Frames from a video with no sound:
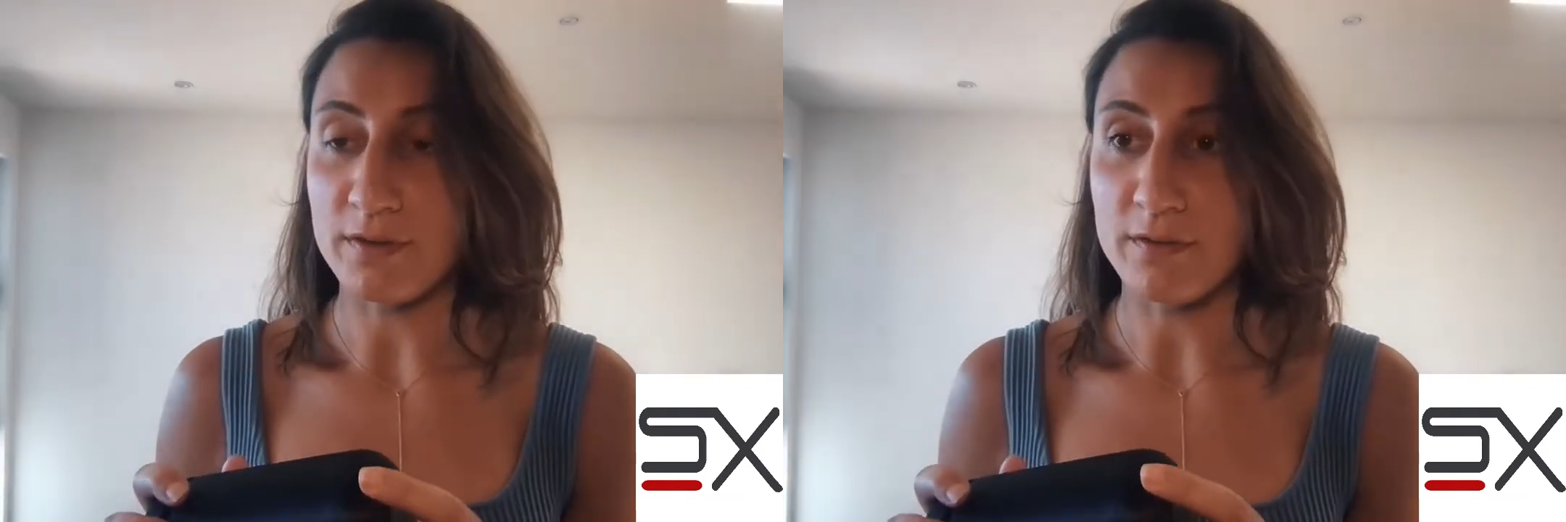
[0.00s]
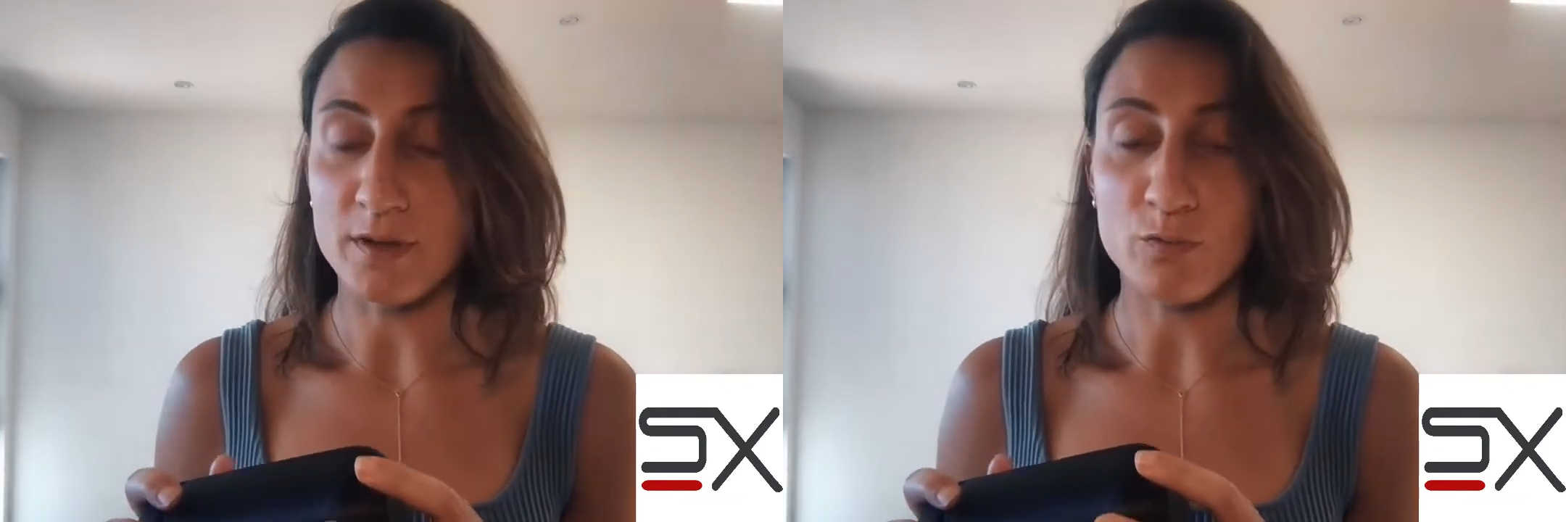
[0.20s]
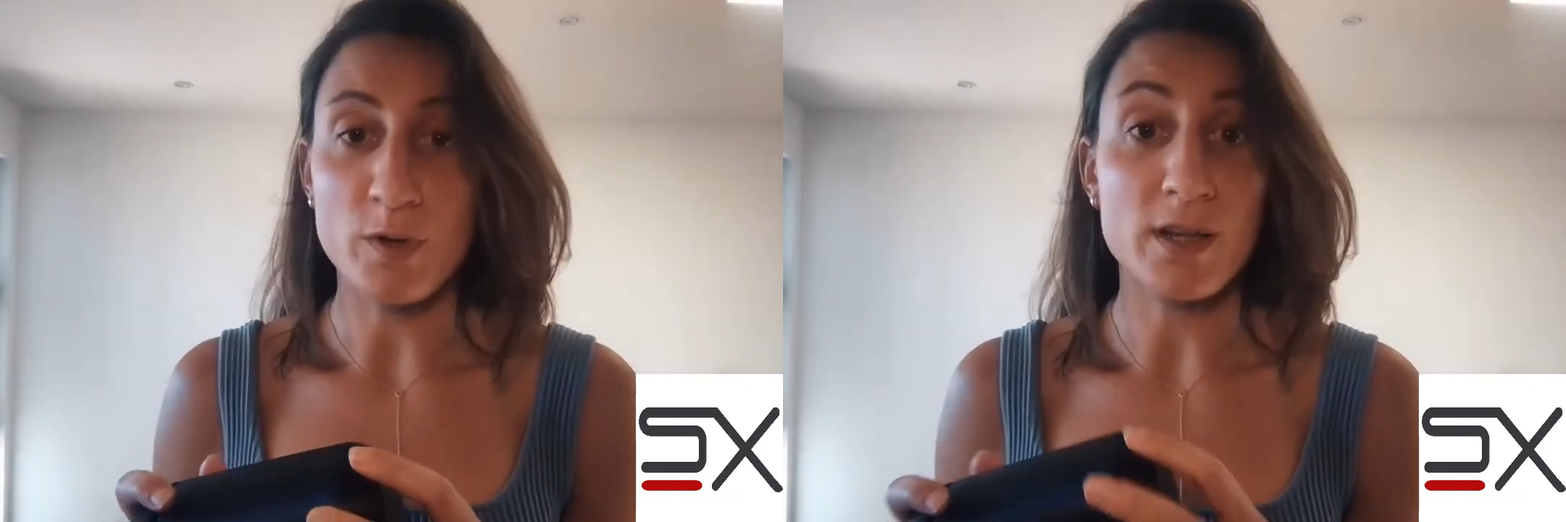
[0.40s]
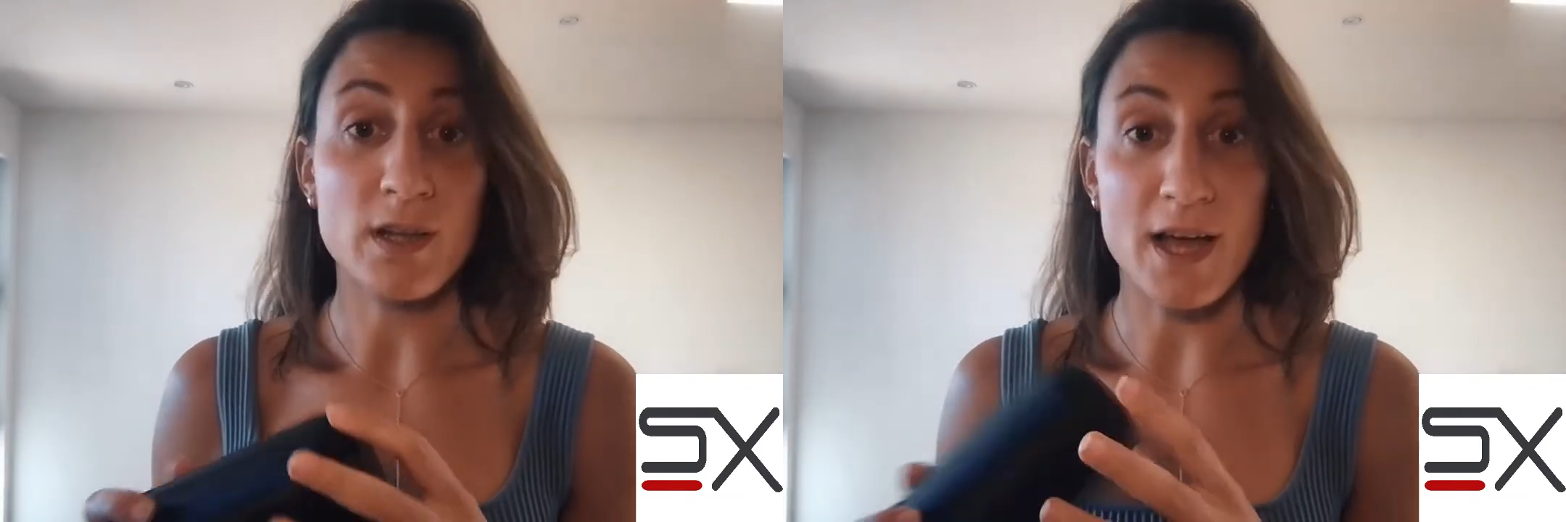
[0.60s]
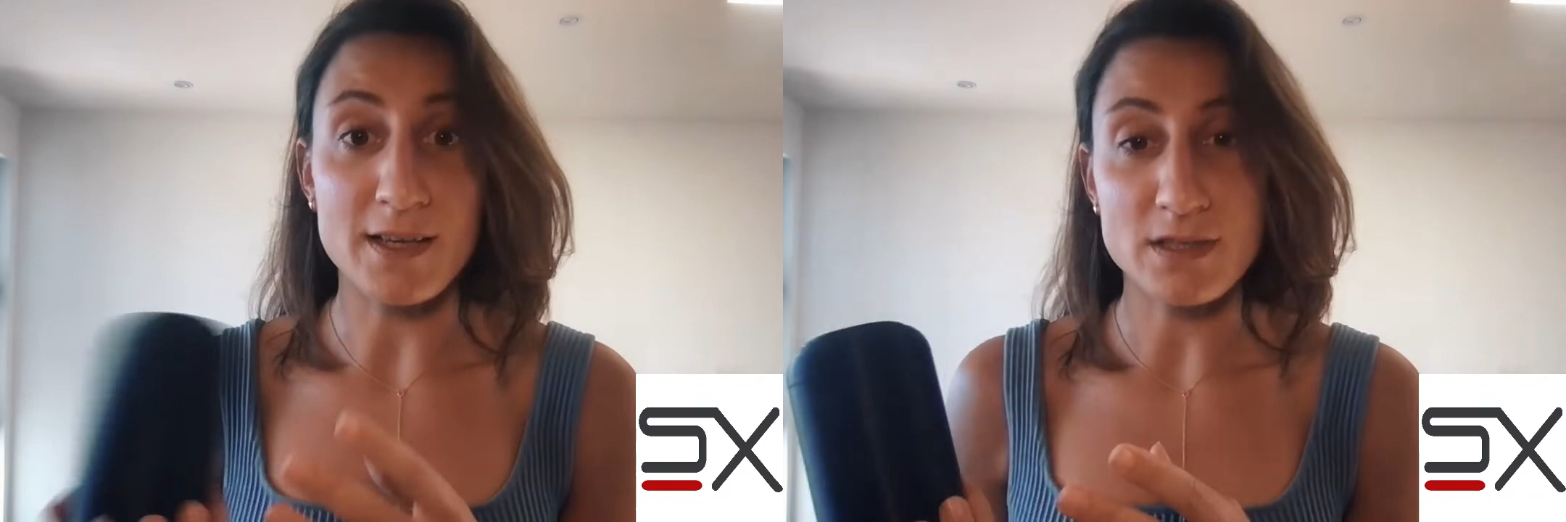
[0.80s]
even
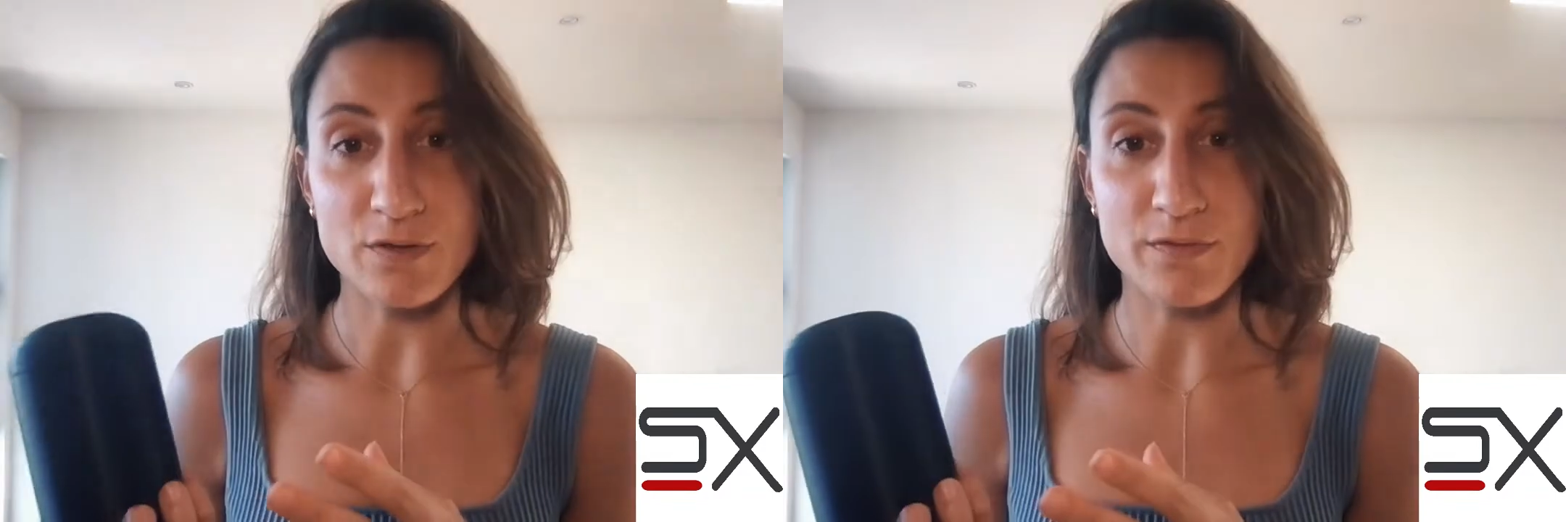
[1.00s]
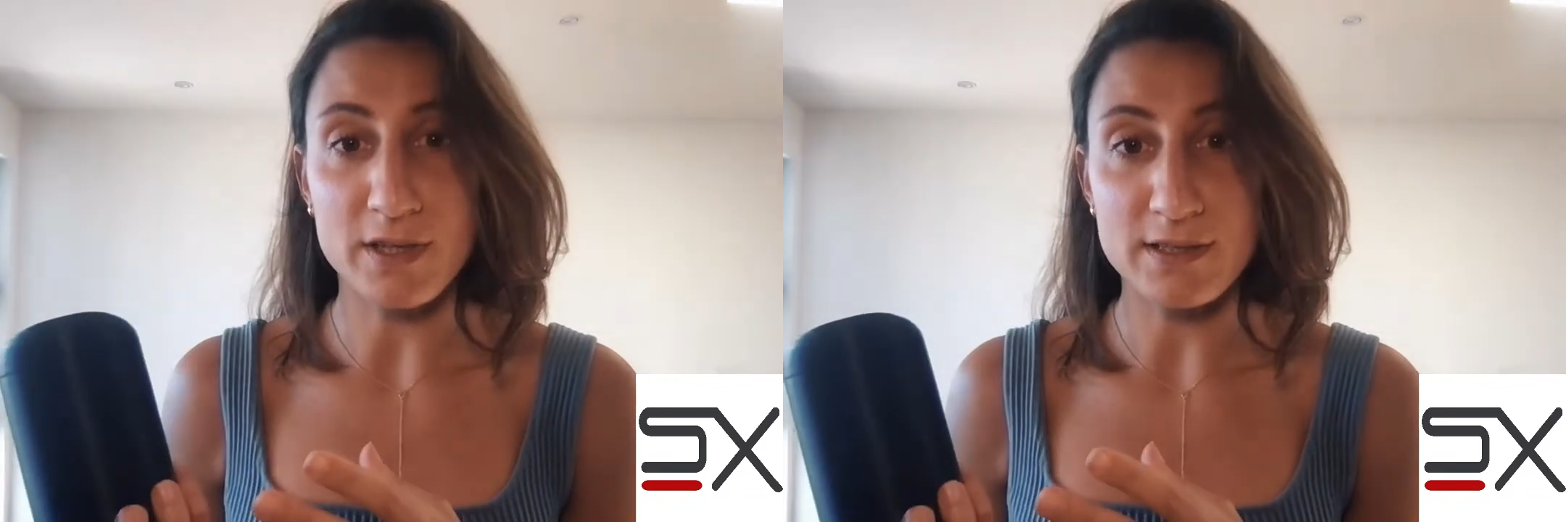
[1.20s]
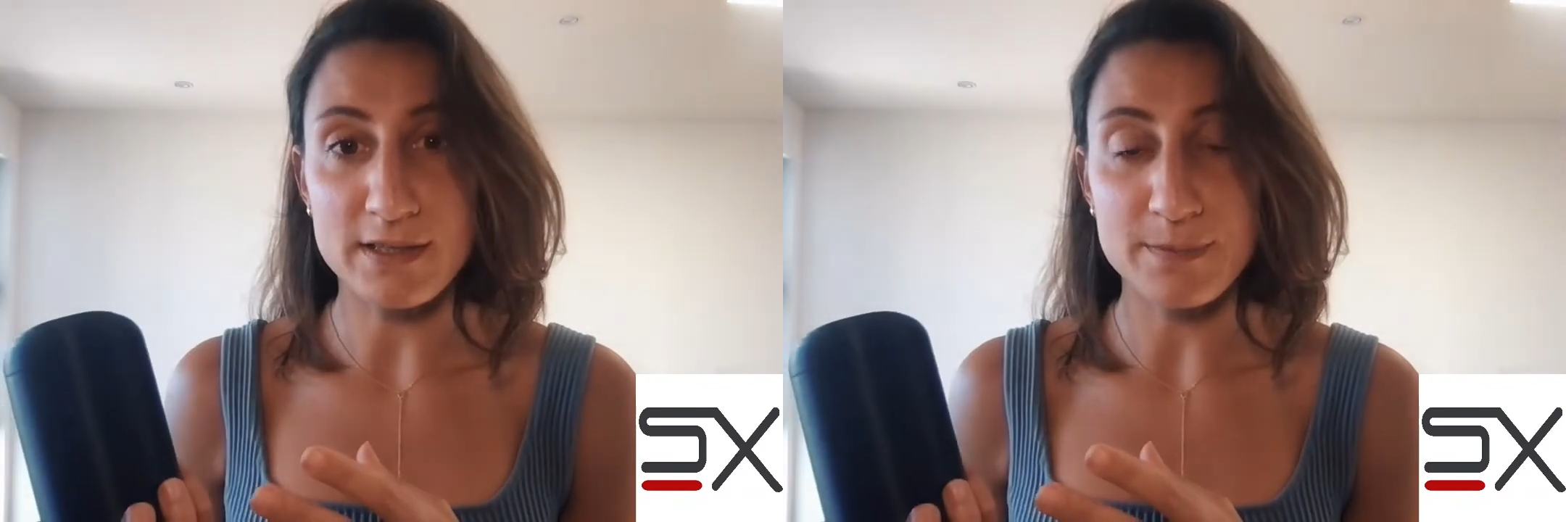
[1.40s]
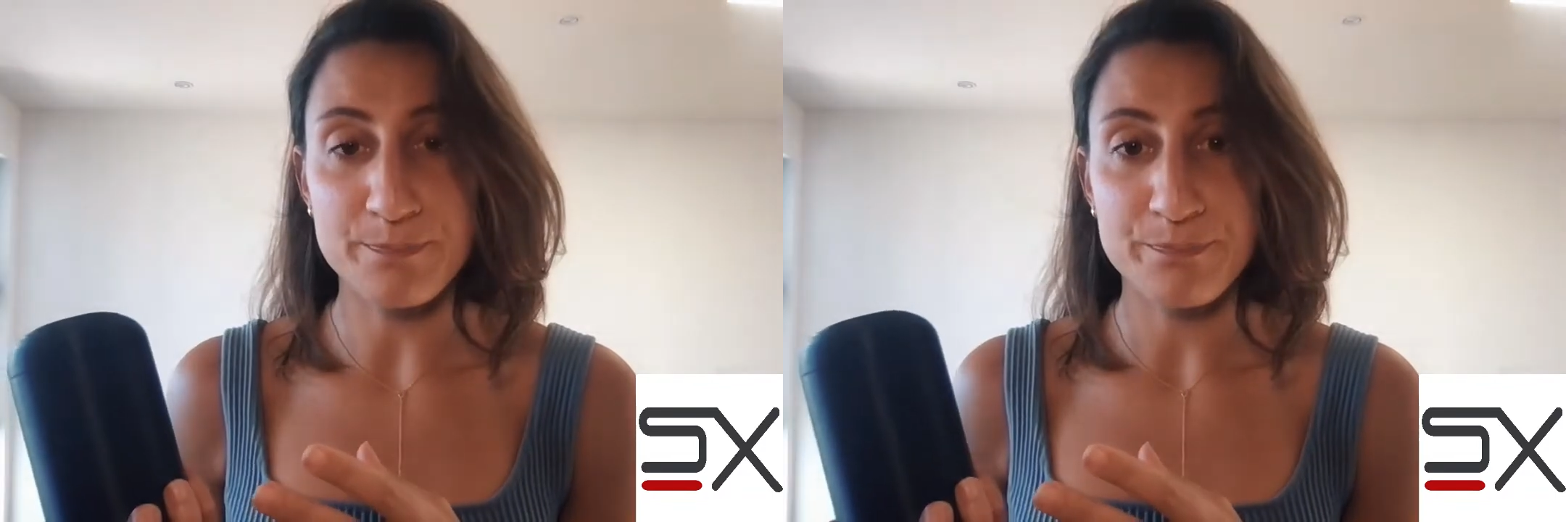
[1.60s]
realized of this